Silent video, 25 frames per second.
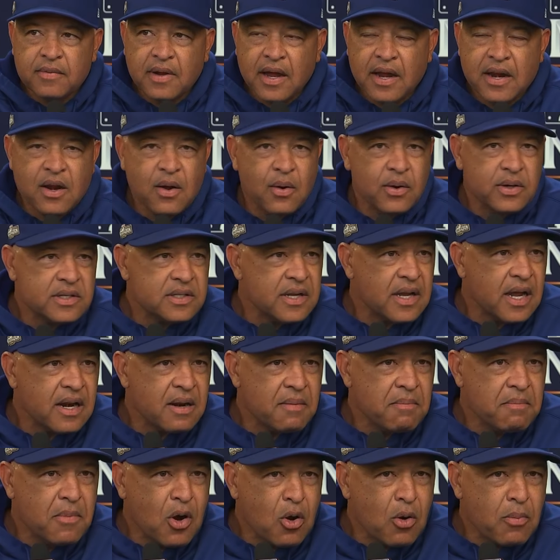I know it's
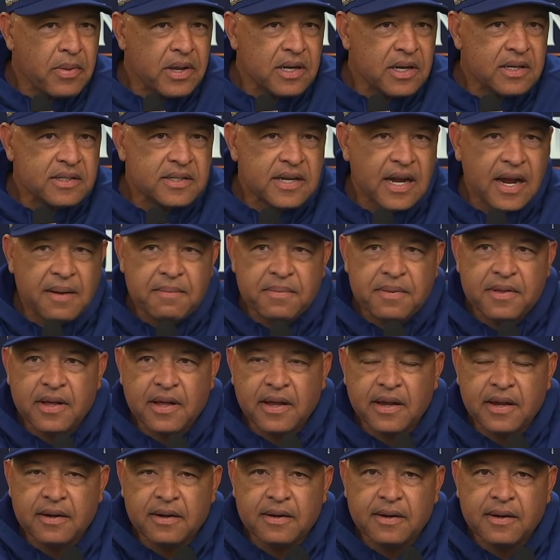not a moment type
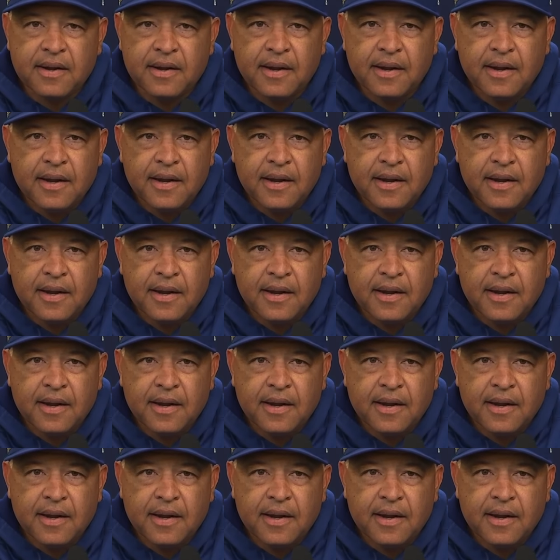thing.